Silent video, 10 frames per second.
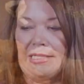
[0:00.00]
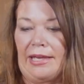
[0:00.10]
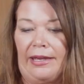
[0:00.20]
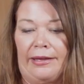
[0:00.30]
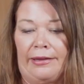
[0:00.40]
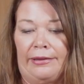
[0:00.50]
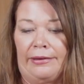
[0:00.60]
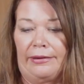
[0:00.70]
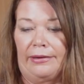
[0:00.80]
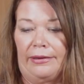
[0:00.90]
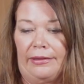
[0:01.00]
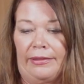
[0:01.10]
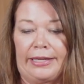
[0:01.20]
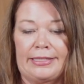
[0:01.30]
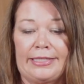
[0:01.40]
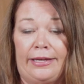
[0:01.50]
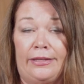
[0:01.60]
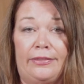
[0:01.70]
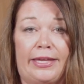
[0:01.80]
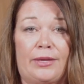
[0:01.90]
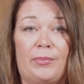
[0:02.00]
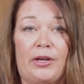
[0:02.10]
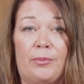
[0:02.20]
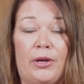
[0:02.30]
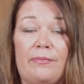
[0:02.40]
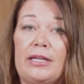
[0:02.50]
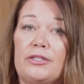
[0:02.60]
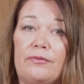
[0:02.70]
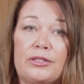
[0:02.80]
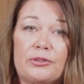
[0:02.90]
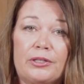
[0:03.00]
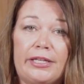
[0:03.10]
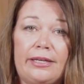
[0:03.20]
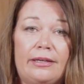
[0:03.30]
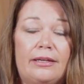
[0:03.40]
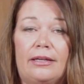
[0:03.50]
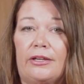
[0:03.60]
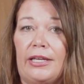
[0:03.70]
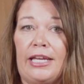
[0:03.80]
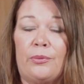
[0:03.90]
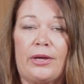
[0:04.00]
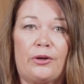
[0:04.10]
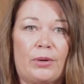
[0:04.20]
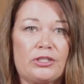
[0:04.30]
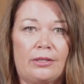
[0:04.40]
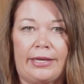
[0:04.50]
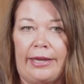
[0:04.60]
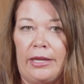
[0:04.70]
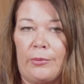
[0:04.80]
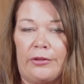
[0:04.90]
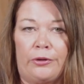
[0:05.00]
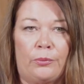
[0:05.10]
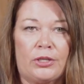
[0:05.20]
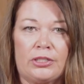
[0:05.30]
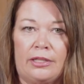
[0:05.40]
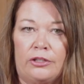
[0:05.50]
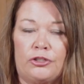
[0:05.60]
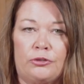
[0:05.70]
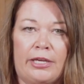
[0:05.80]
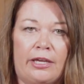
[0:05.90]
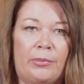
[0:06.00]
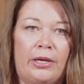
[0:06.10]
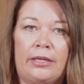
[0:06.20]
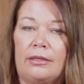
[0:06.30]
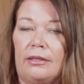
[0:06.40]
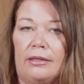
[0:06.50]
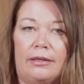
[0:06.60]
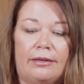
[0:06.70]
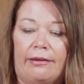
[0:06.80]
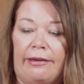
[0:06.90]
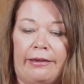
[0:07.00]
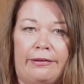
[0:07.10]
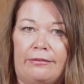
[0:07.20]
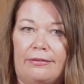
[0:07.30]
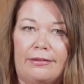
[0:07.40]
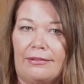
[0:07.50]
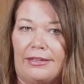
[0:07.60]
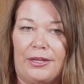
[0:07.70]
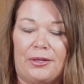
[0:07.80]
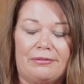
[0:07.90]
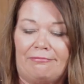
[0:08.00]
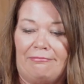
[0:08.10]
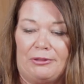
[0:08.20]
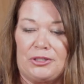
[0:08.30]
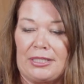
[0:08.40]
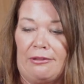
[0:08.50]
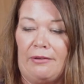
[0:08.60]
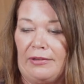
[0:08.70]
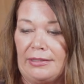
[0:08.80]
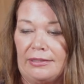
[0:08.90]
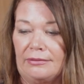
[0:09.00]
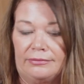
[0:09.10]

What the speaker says: And like I said, they can pick them up individually. You can eat them while they're watching the game, while they're watching LSU kick butt, and they'll just love it.